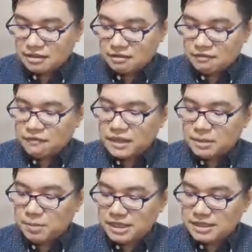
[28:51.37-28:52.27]

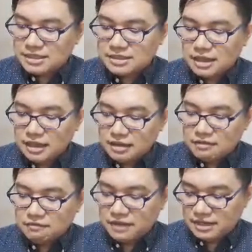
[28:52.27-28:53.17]
Philippines,
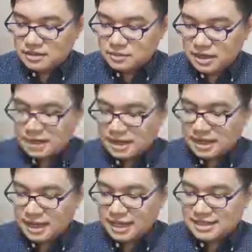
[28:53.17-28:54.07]
Venezuela,
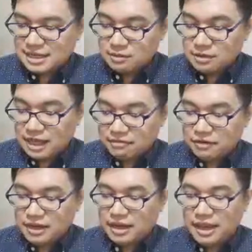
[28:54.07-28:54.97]
and South
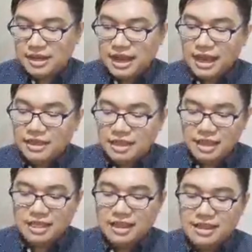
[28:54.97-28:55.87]
Africa. And I
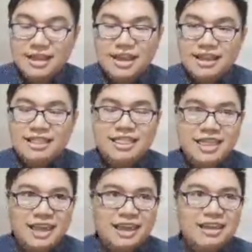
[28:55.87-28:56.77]
think that
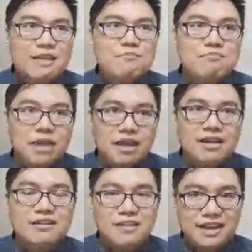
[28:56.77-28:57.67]
they made a
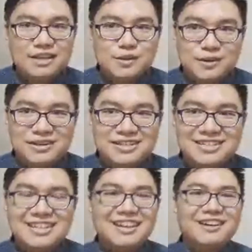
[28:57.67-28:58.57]
great
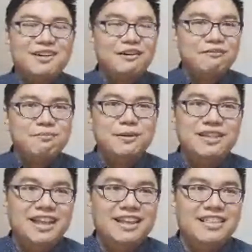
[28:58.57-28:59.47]
choice of
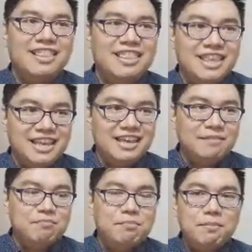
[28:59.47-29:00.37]
putting
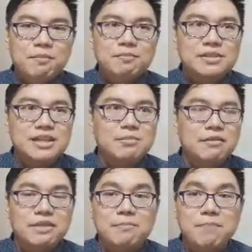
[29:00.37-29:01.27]
some
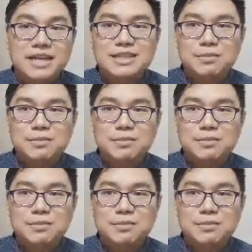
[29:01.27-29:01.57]
of the best